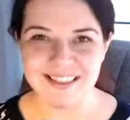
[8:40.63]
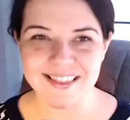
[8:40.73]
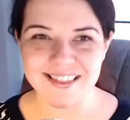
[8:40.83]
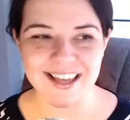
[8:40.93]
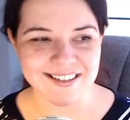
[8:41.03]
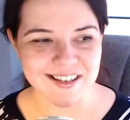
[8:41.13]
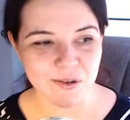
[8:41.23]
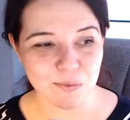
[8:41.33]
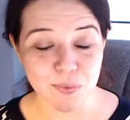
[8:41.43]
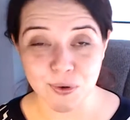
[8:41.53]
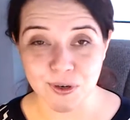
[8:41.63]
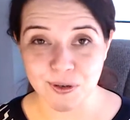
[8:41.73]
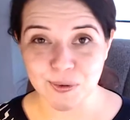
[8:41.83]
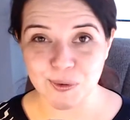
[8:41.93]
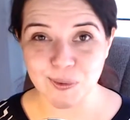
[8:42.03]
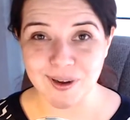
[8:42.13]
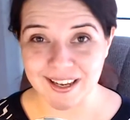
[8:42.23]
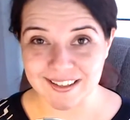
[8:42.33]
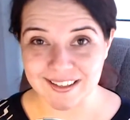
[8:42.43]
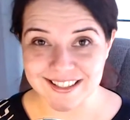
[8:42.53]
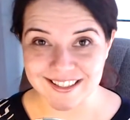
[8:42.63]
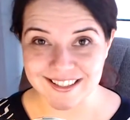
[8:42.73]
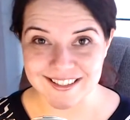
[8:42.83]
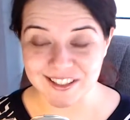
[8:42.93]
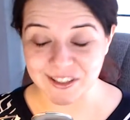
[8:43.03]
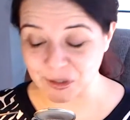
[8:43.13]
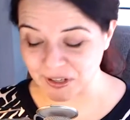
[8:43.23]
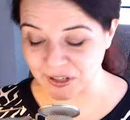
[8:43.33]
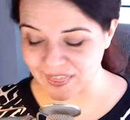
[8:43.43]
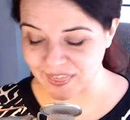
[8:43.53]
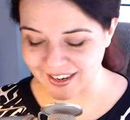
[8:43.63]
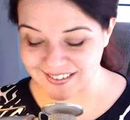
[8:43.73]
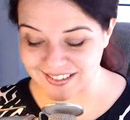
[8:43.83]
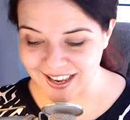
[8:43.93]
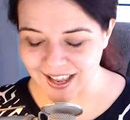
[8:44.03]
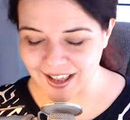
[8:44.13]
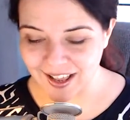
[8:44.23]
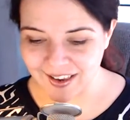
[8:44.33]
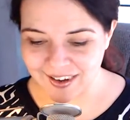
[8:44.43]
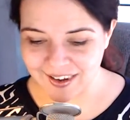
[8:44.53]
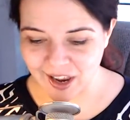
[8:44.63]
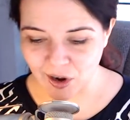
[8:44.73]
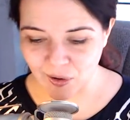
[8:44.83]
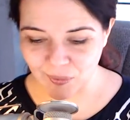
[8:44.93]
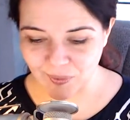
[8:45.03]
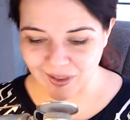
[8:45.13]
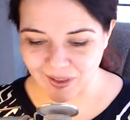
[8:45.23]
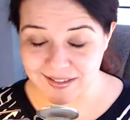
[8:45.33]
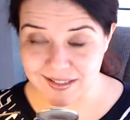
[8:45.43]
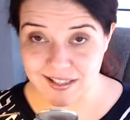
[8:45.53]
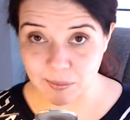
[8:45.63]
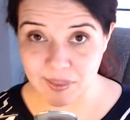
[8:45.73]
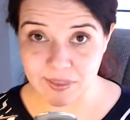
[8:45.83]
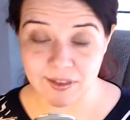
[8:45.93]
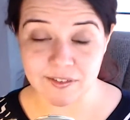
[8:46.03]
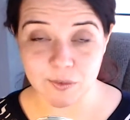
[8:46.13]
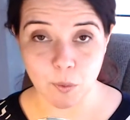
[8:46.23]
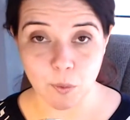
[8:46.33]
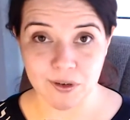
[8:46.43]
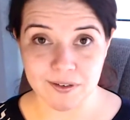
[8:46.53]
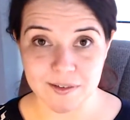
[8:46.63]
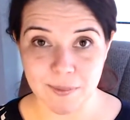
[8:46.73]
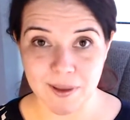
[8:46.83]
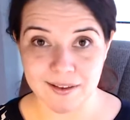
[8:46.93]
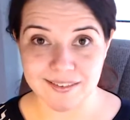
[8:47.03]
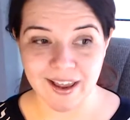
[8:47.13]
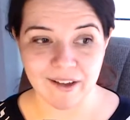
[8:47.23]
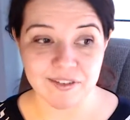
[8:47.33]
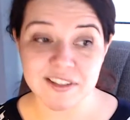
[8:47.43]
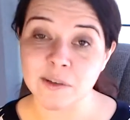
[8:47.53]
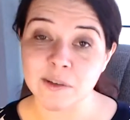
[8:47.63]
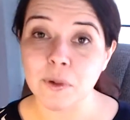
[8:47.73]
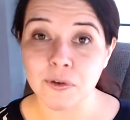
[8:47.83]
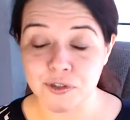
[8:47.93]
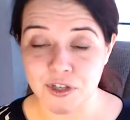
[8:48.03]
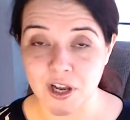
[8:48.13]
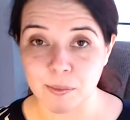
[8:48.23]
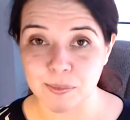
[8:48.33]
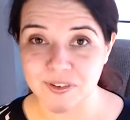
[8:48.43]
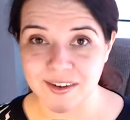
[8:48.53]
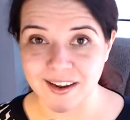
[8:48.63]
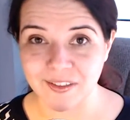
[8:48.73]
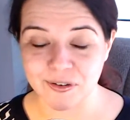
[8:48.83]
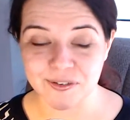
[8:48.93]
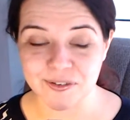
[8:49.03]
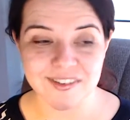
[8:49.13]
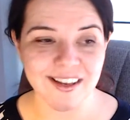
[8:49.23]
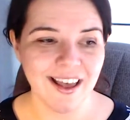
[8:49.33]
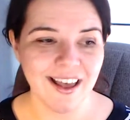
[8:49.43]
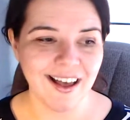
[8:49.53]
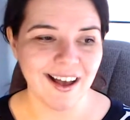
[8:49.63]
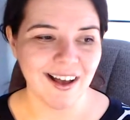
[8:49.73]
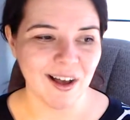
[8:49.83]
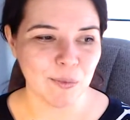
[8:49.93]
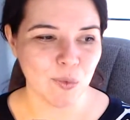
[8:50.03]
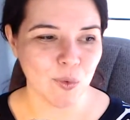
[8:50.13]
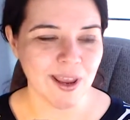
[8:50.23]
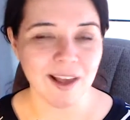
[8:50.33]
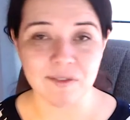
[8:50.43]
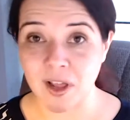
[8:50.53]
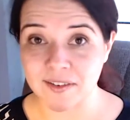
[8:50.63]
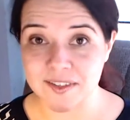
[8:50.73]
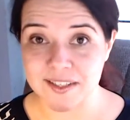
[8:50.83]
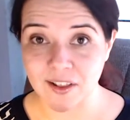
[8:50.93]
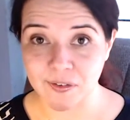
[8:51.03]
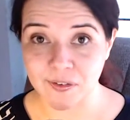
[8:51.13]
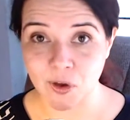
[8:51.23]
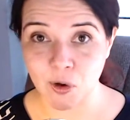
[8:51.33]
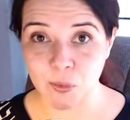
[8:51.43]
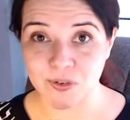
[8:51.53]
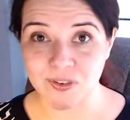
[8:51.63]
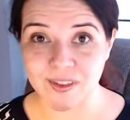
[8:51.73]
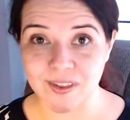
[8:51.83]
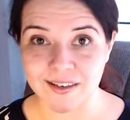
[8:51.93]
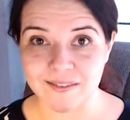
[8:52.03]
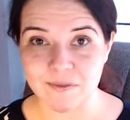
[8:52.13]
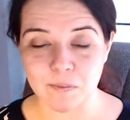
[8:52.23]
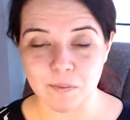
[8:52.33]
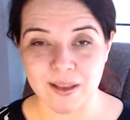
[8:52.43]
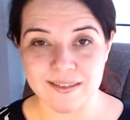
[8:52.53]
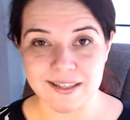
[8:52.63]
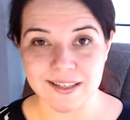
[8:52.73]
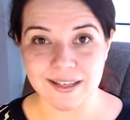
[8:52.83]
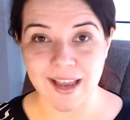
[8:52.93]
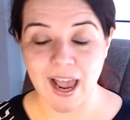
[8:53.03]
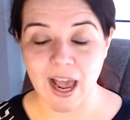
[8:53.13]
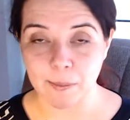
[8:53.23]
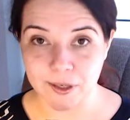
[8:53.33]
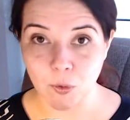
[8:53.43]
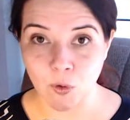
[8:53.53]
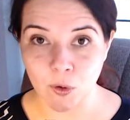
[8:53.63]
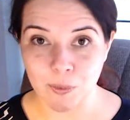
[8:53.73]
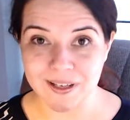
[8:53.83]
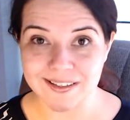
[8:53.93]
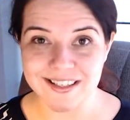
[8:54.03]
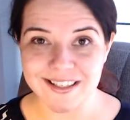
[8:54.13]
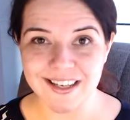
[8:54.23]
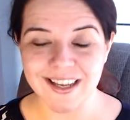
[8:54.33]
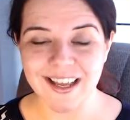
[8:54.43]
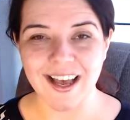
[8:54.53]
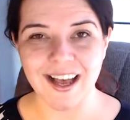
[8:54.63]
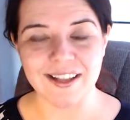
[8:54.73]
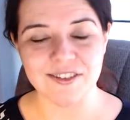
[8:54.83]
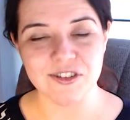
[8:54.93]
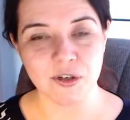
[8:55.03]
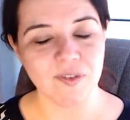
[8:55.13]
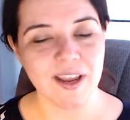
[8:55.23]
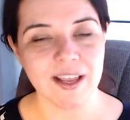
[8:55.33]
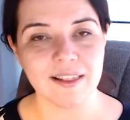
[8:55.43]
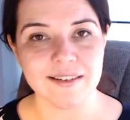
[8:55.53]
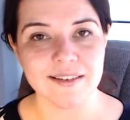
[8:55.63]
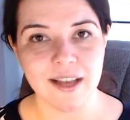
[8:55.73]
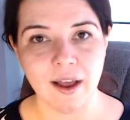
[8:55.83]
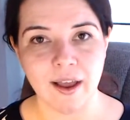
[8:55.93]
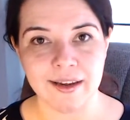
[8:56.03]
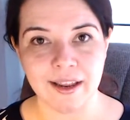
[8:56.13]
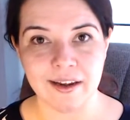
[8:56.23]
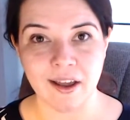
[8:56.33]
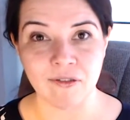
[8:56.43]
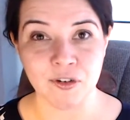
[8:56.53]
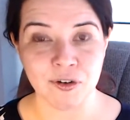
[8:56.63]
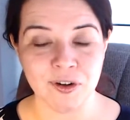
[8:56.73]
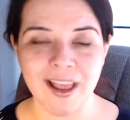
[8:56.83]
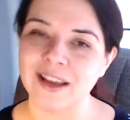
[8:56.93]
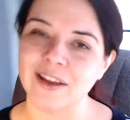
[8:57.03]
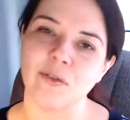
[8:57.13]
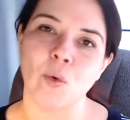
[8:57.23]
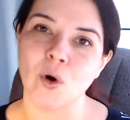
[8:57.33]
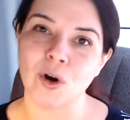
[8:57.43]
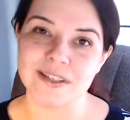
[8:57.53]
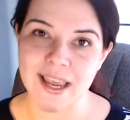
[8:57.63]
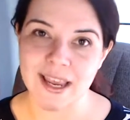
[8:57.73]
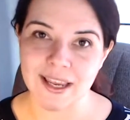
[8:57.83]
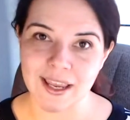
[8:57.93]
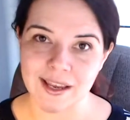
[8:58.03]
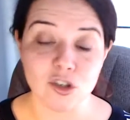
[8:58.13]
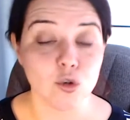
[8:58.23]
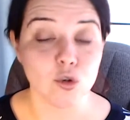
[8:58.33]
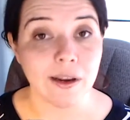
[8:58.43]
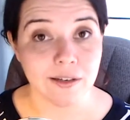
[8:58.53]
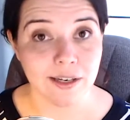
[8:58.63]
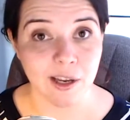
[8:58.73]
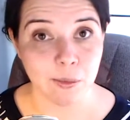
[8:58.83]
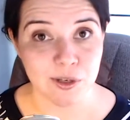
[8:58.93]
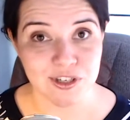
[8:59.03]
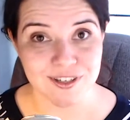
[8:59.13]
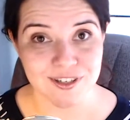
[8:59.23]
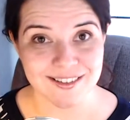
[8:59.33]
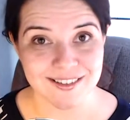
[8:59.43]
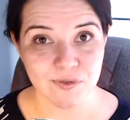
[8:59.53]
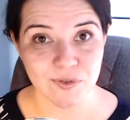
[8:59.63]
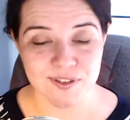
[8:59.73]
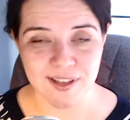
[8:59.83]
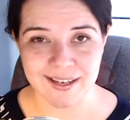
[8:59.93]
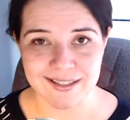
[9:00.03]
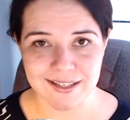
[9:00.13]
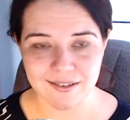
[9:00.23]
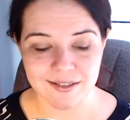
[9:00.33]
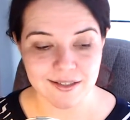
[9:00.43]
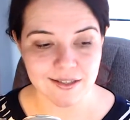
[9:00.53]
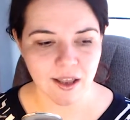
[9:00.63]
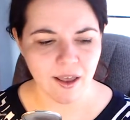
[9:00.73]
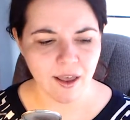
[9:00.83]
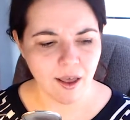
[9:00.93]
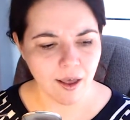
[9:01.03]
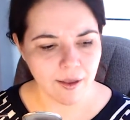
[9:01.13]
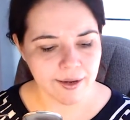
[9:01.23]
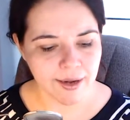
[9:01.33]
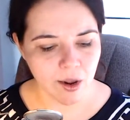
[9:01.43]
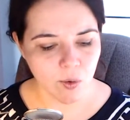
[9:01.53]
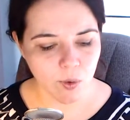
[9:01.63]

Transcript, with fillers: that is a pretty cool way to to look at things. Now, some of the things that we put in space have simpler jobs than others. Um, we have lots of telescopes that basically happily orbit uh, surveying the sky night after night or taking directed images for scientists. Now